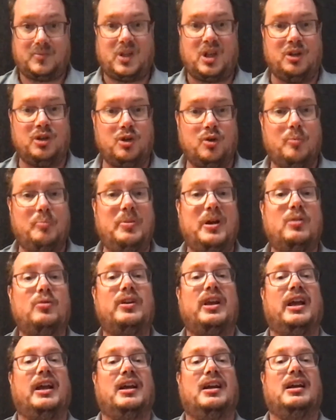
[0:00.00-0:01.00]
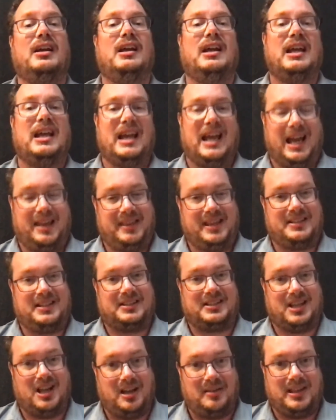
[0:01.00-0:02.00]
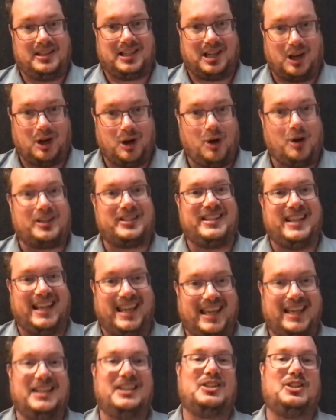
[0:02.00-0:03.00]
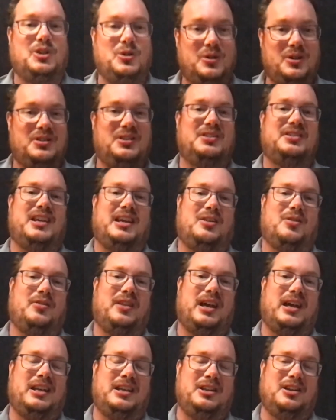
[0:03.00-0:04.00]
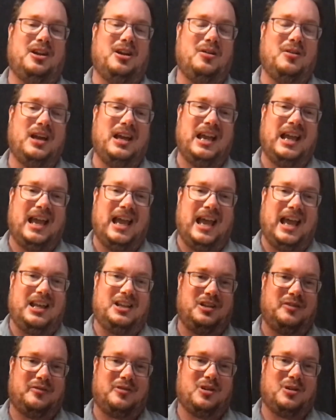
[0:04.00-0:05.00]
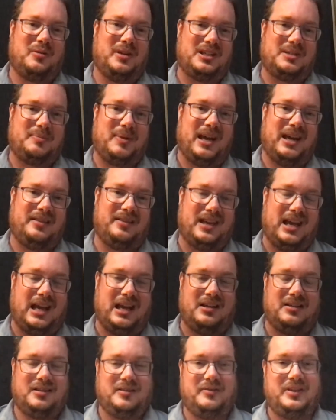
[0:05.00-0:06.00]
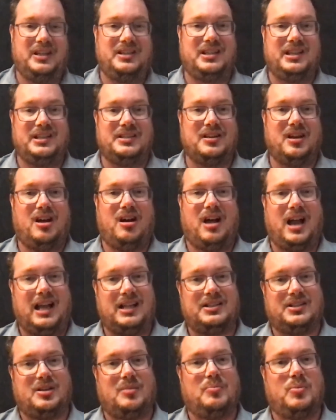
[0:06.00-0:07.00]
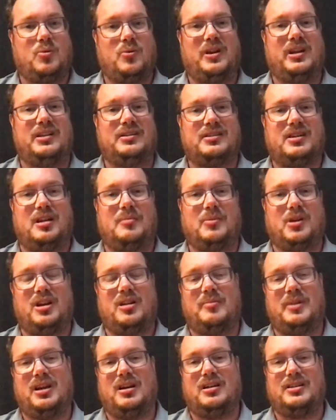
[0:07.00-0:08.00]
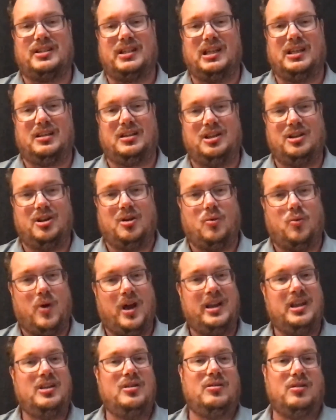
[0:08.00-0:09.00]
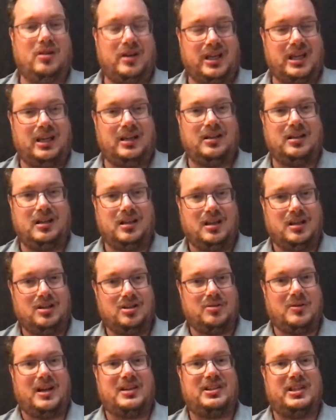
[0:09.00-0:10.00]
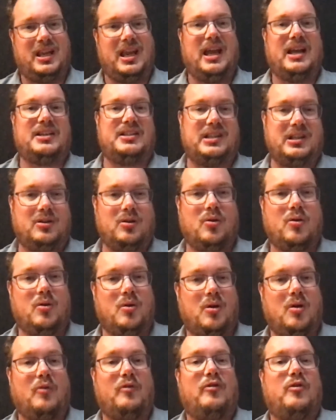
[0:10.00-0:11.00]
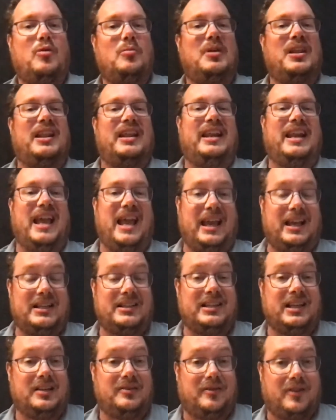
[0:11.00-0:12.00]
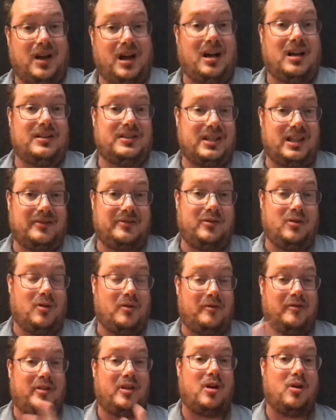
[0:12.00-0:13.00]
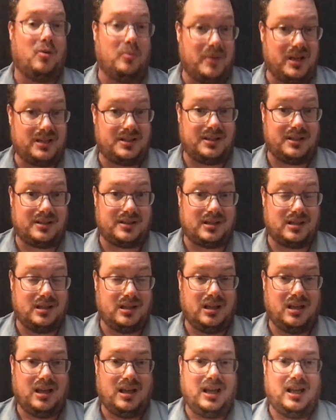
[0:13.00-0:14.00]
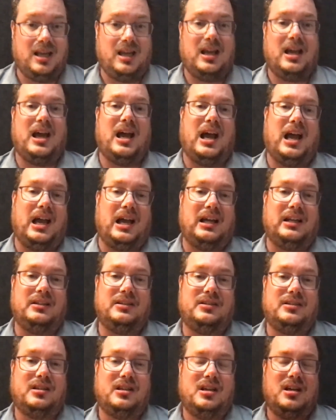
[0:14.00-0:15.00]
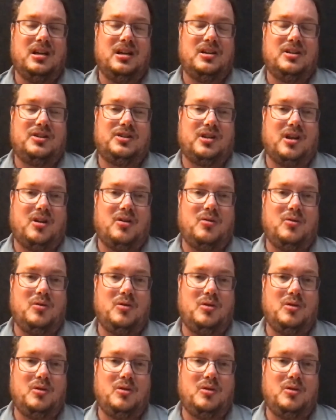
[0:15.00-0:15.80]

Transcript: you're building, and there's a clock ticking as soon as you take on that, and you've got to expect that the VCs are at some point in time going to be asking, when are you looking to actually exit or formulate an exit for us, if not for the whole business? And so